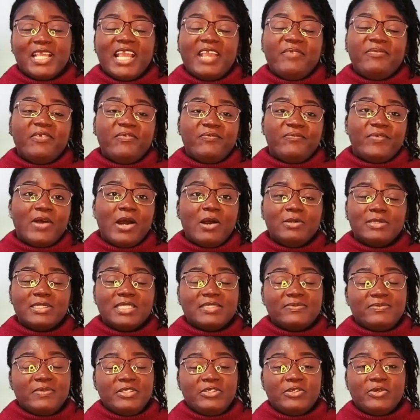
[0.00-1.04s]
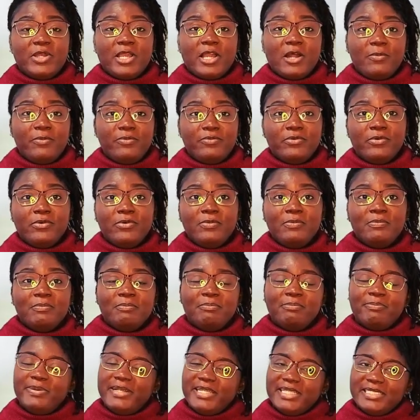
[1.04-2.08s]
If you found this video helpful,
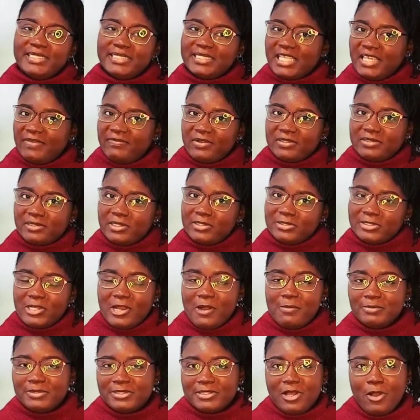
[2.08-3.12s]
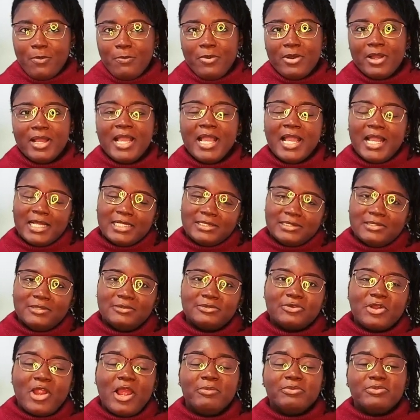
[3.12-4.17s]
please give us a thumbs up and
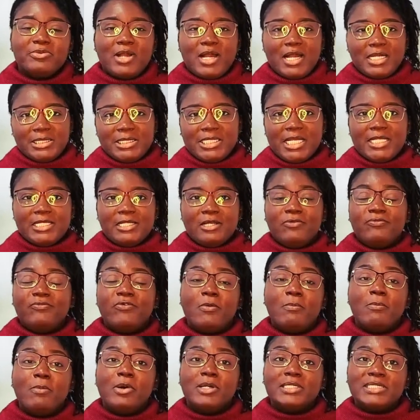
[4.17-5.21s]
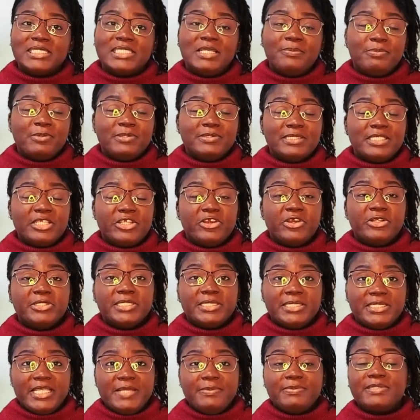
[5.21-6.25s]
subscribe to our channel for more simple
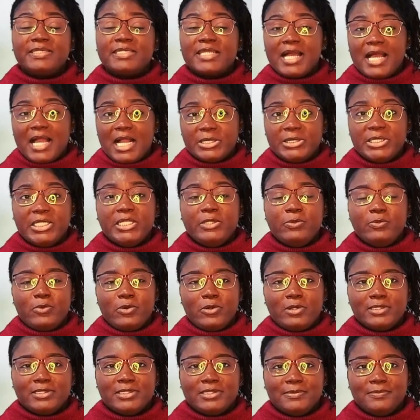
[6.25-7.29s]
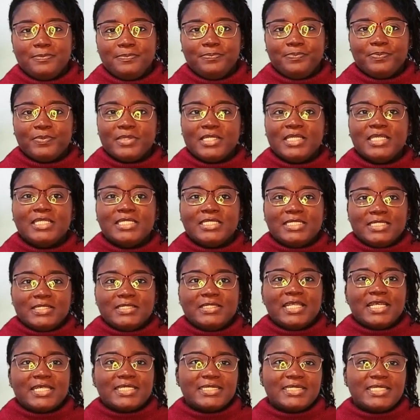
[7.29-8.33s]
security tips that actually works. Till
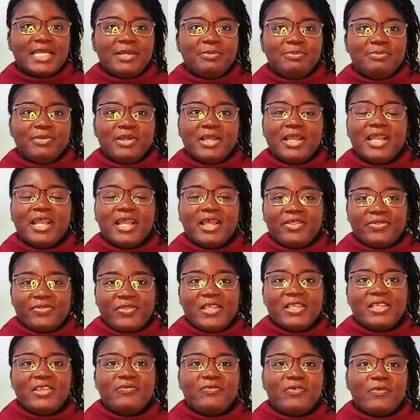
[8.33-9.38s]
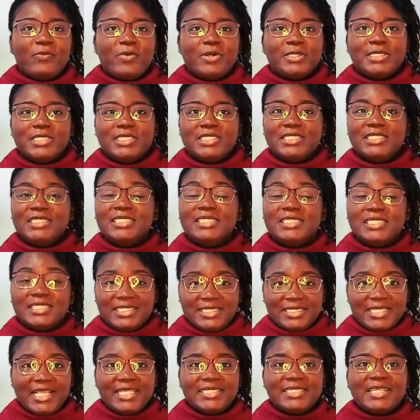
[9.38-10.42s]
next time, thank you for watching,
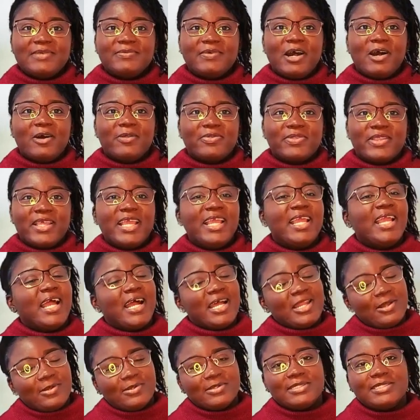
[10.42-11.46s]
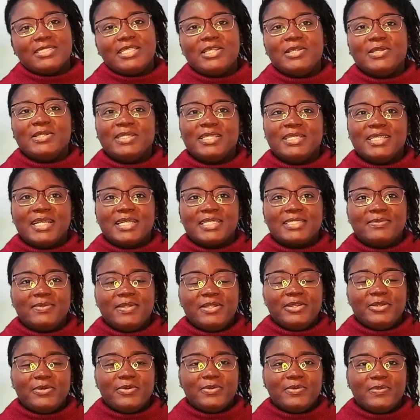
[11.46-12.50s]
stay safe out there, and I'll see you in the next
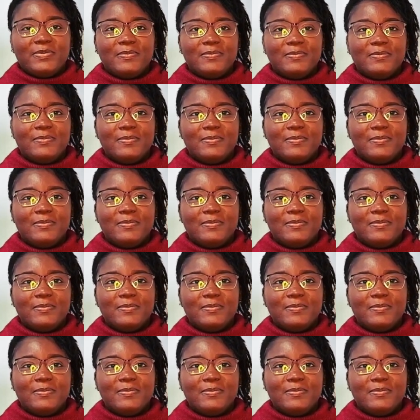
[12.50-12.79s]
video.